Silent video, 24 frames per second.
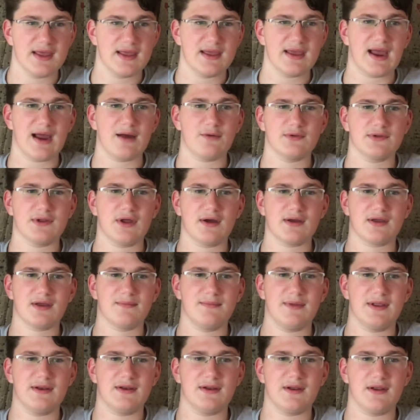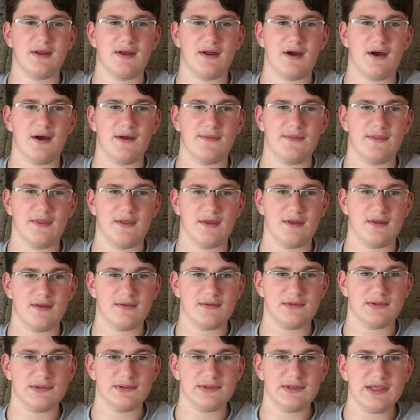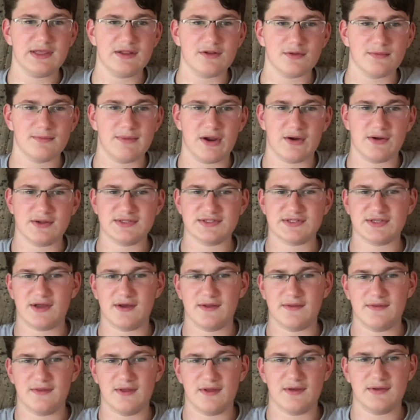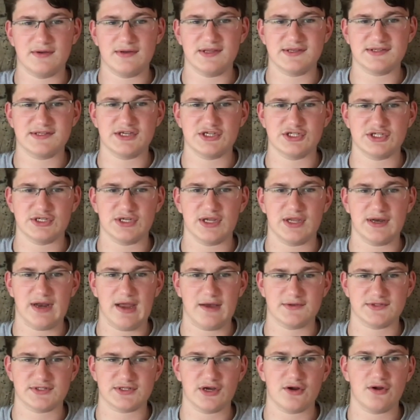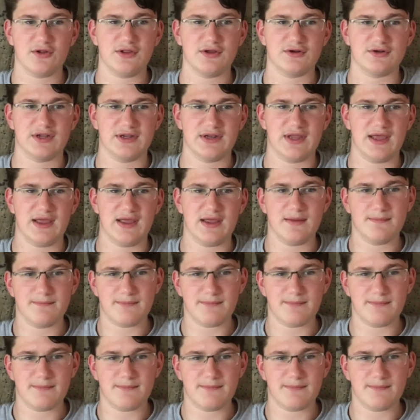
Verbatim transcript: I will not comment on the legal merits of the decision announced earlier today